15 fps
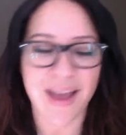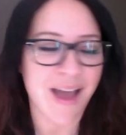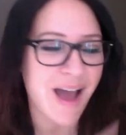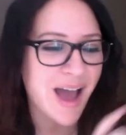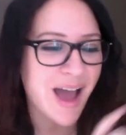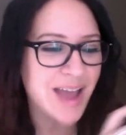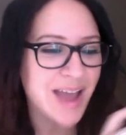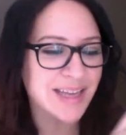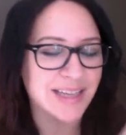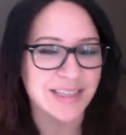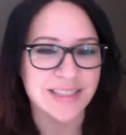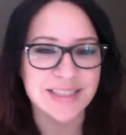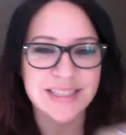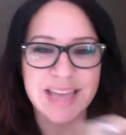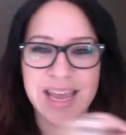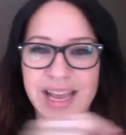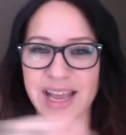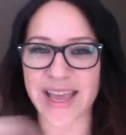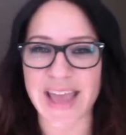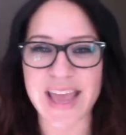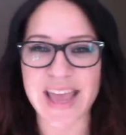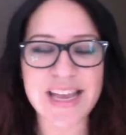I can take
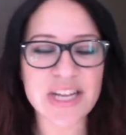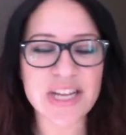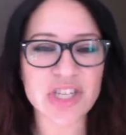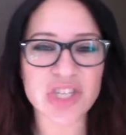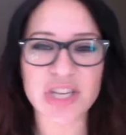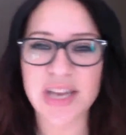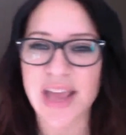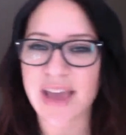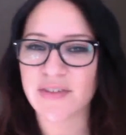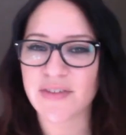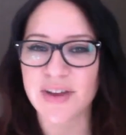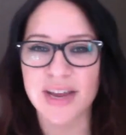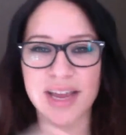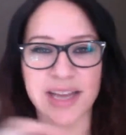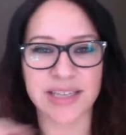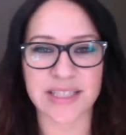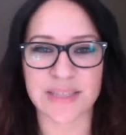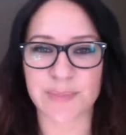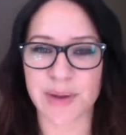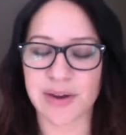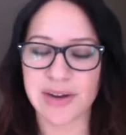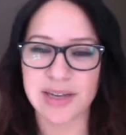each and every
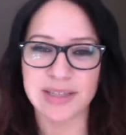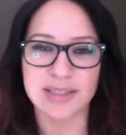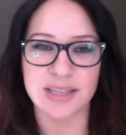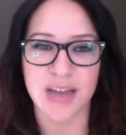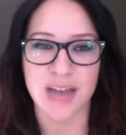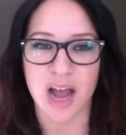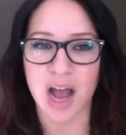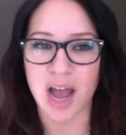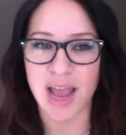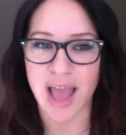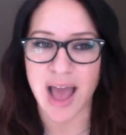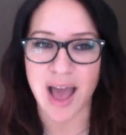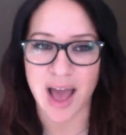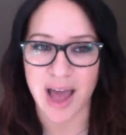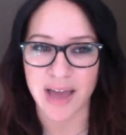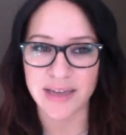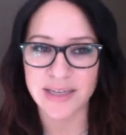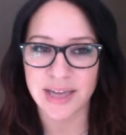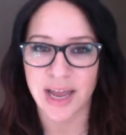experience that I had,